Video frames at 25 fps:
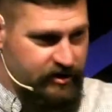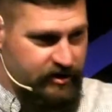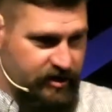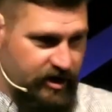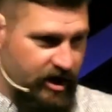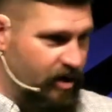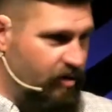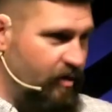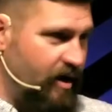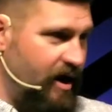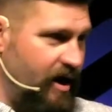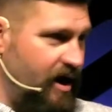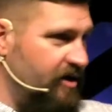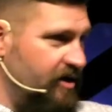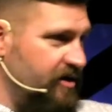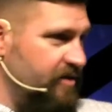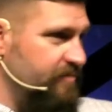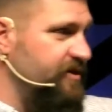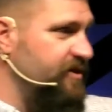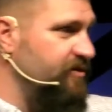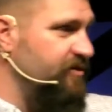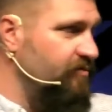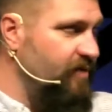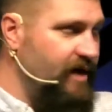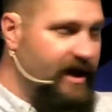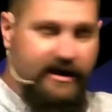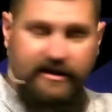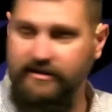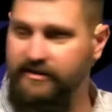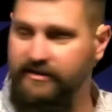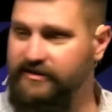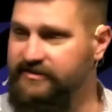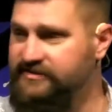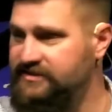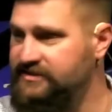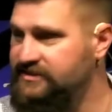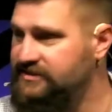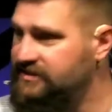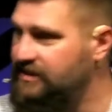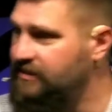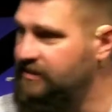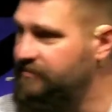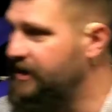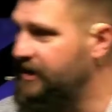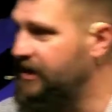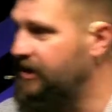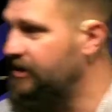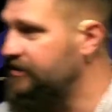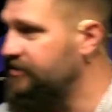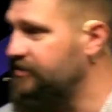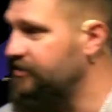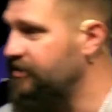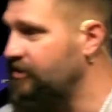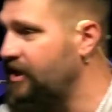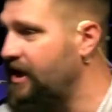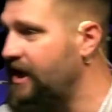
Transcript: go out and be reckless in some area of their